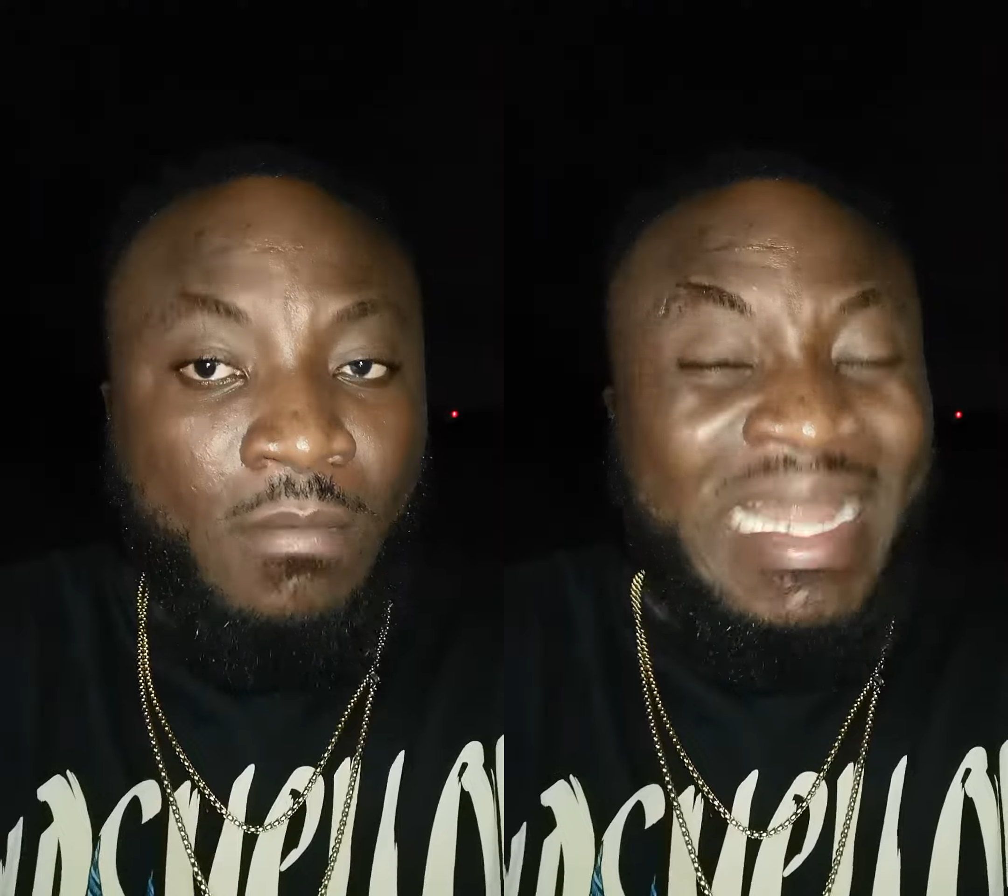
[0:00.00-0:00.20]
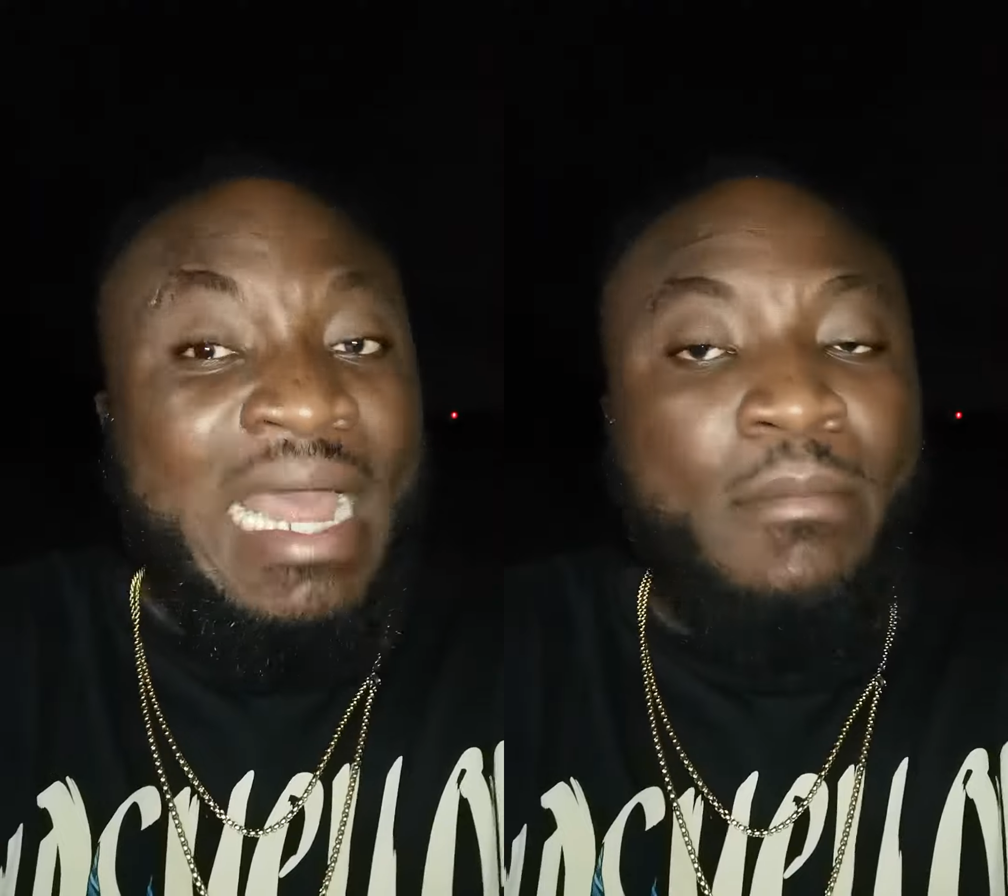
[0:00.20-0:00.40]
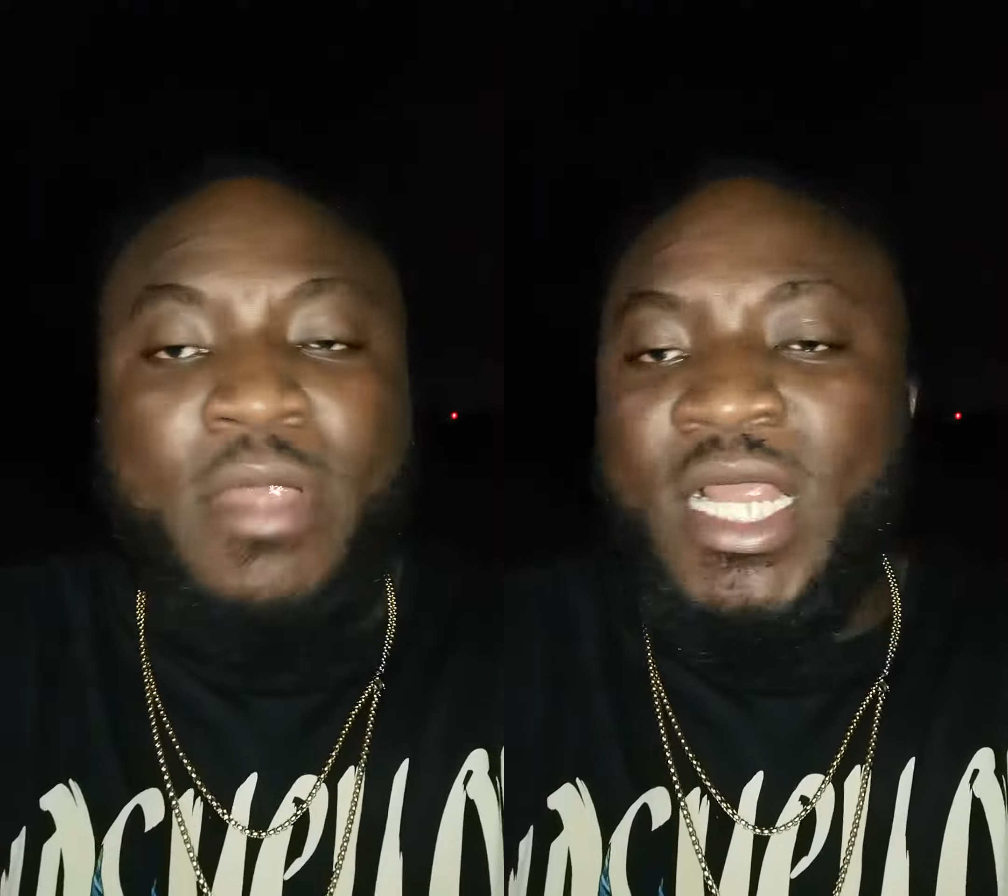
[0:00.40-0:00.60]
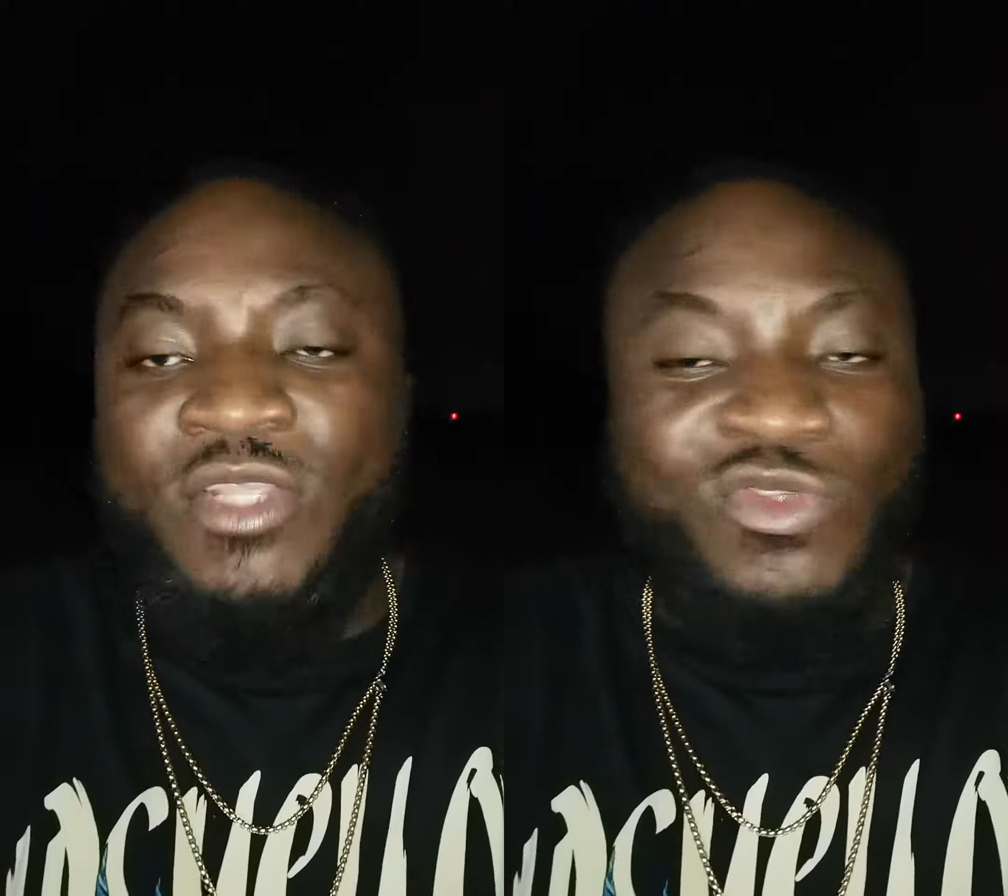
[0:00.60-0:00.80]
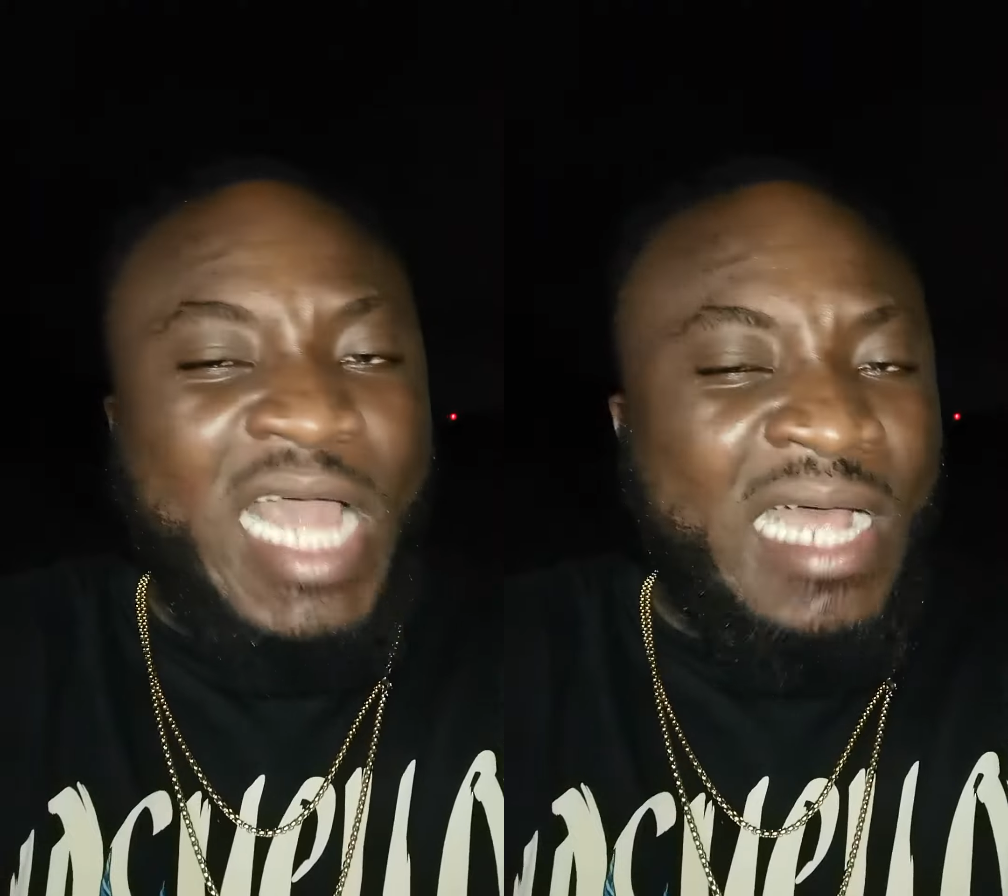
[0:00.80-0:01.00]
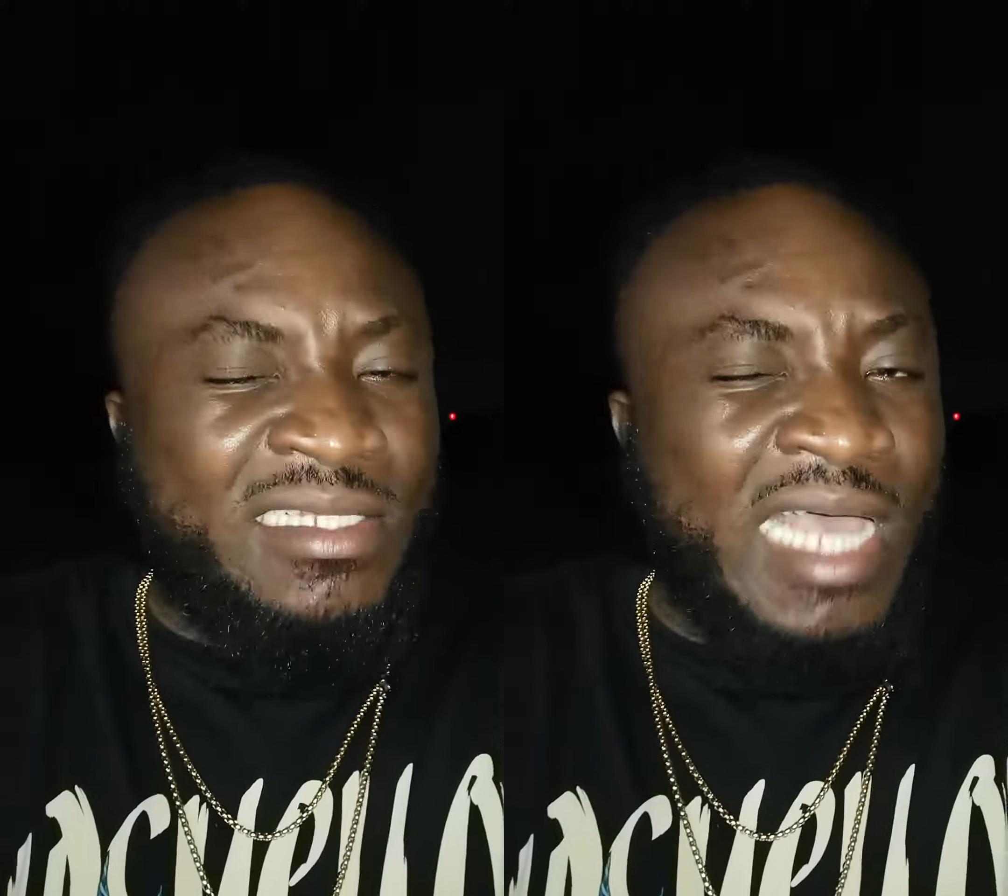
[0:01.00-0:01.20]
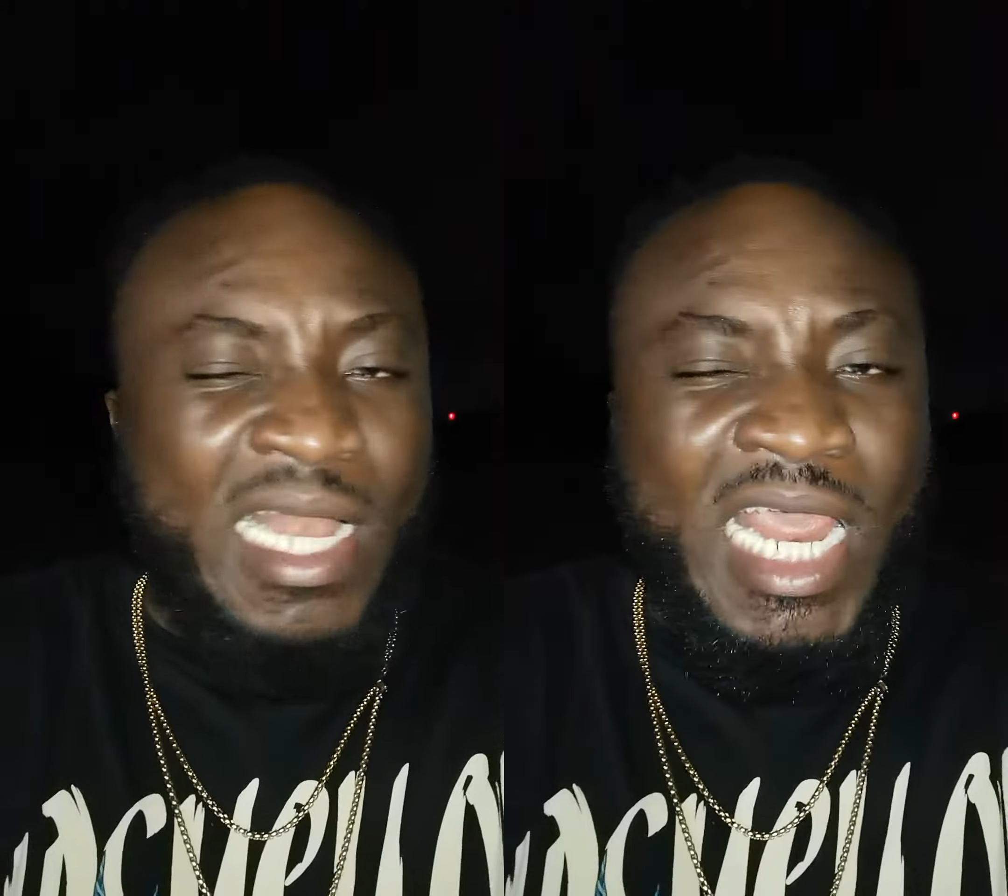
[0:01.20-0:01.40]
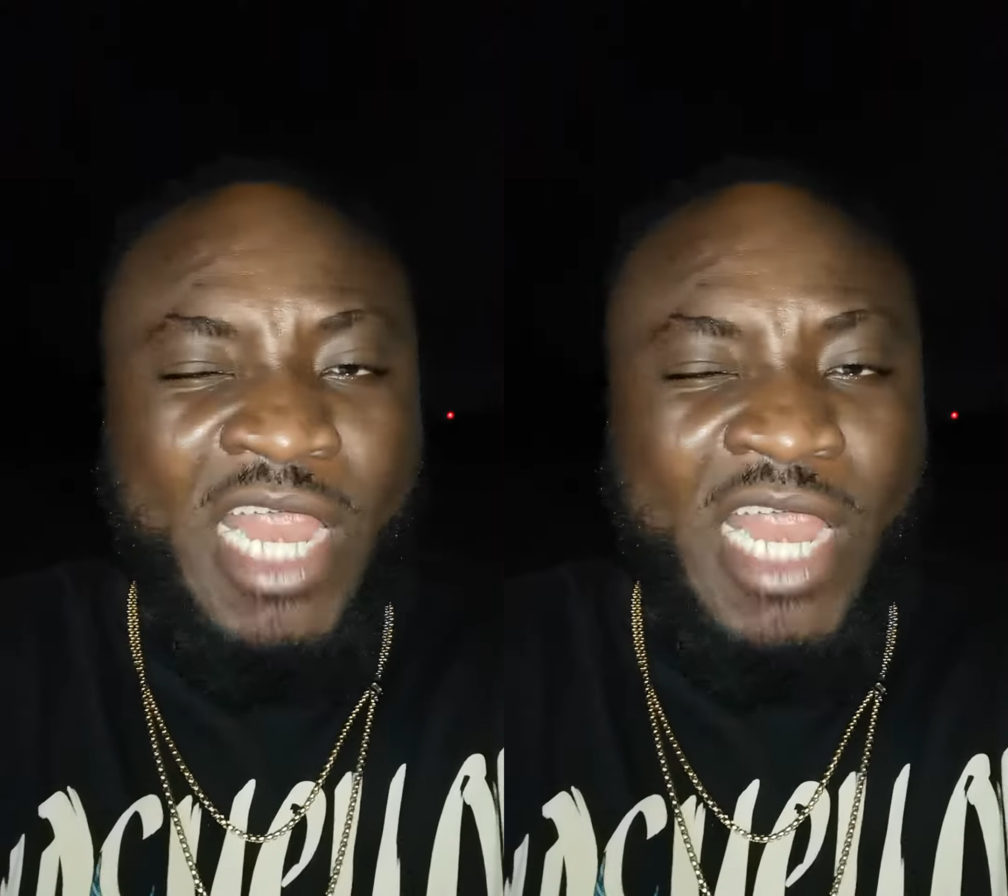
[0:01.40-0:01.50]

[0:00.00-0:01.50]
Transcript: But I'm bringing it to dancehall